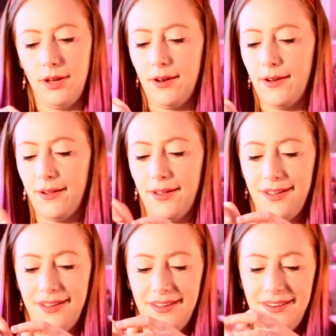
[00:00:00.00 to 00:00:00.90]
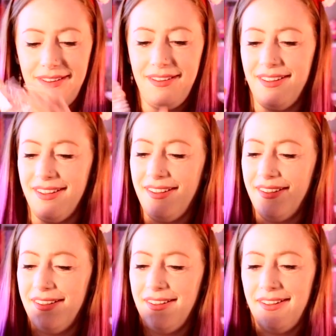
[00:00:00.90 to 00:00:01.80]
Nobody speaks.